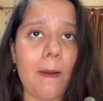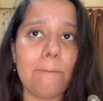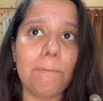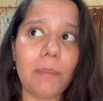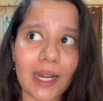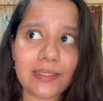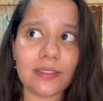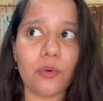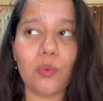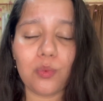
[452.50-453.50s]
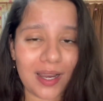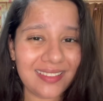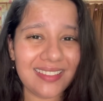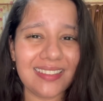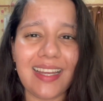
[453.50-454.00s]
But
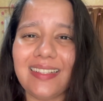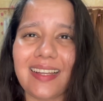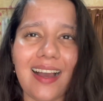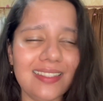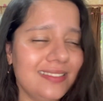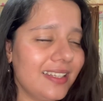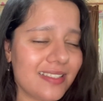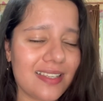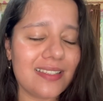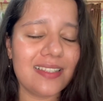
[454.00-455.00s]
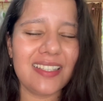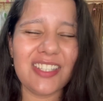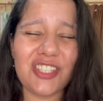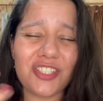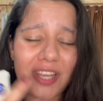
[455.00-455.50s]
one, that unnecessary
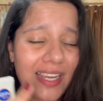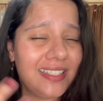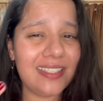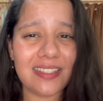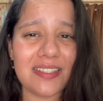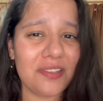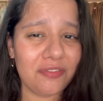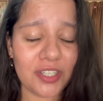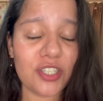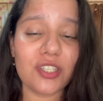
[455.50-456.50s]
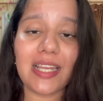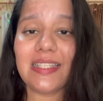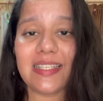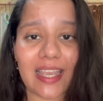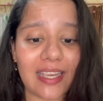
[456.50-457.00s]
shiny greasy finish,
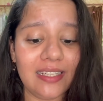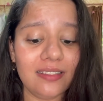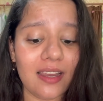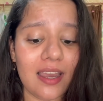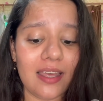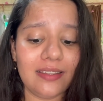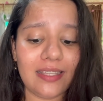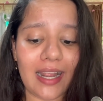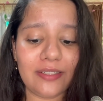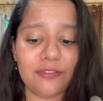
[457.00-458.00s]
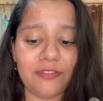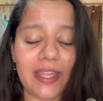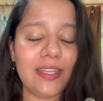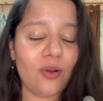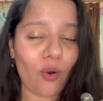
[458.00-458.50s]
and second, that
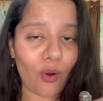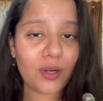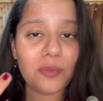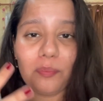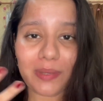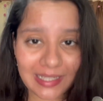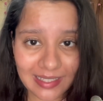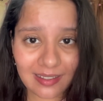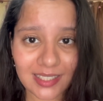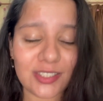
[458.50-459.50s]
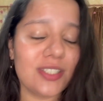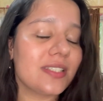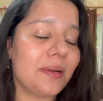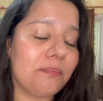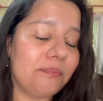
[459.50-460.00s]
very odd pilling
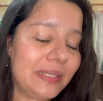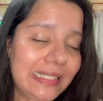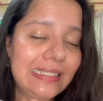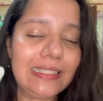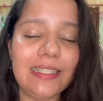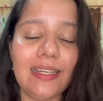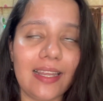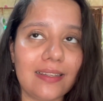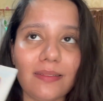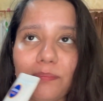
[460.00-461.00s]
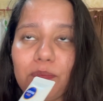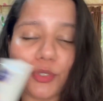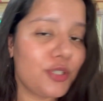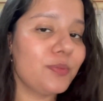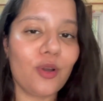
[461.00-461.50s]
just completely like
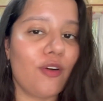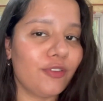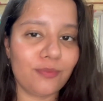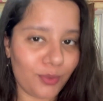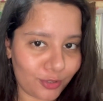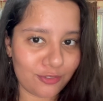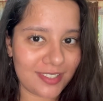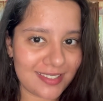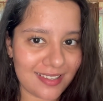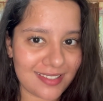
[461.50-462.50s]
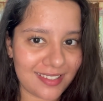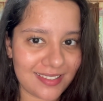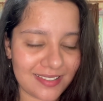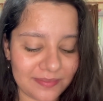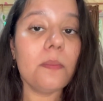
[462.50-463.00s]
puts me off of both of these
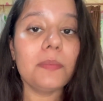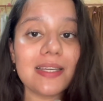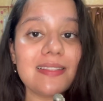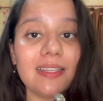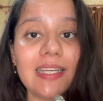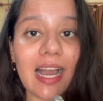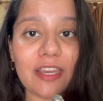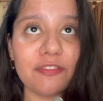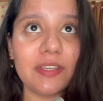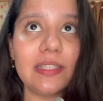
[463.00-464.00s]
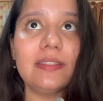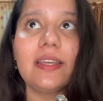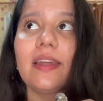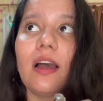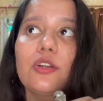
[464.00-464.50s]
sunscreens. Personally, I feel
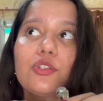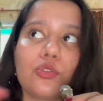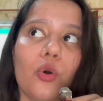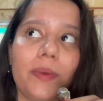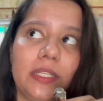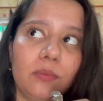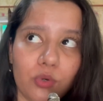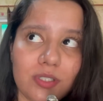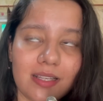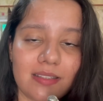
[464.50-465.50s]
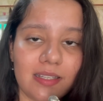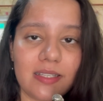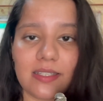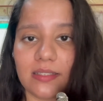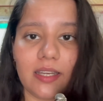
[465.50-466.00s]
there are so many more
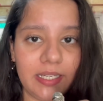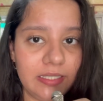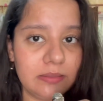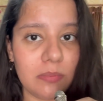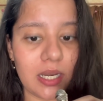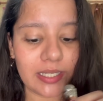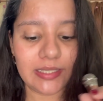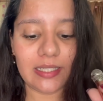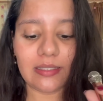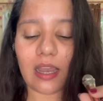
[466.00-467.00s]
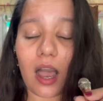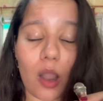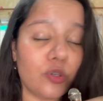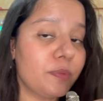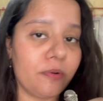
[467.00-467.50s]
sunscreens in the Indian market that
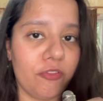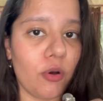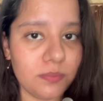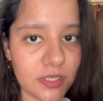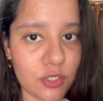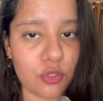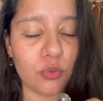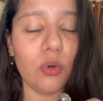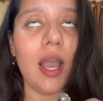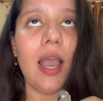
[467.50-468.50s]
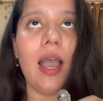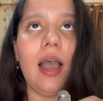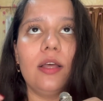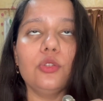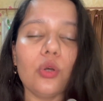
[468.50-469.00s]
outperform these two.
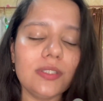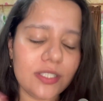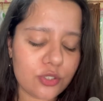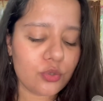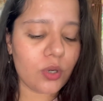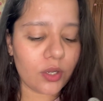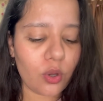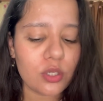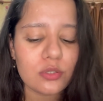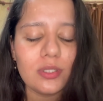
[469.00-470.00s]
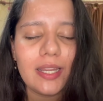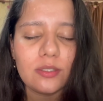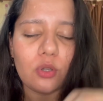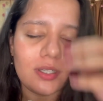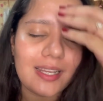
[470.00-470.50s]
Though these two are also like
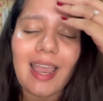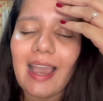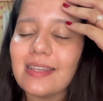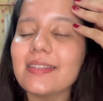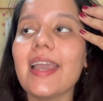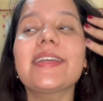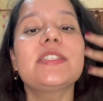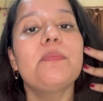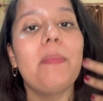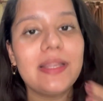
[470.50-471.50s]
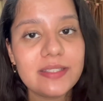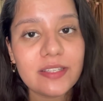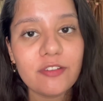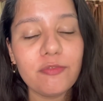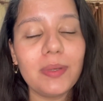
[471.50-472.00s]
not as
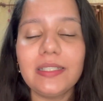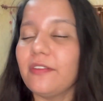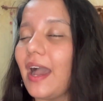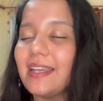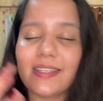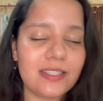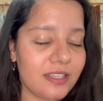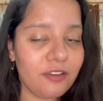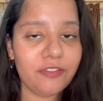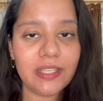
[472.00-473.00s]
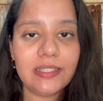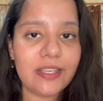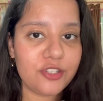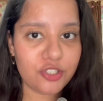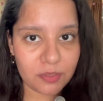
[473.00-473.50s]
expensive, but I still feel
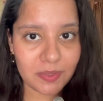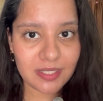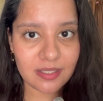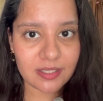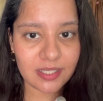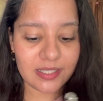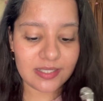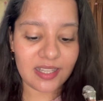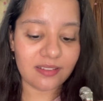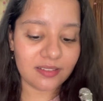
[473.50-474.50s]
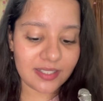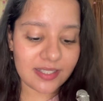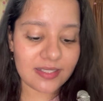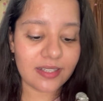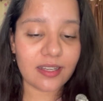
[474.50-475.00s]
there's cheaper sunscreens than
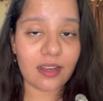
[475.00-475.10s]
these that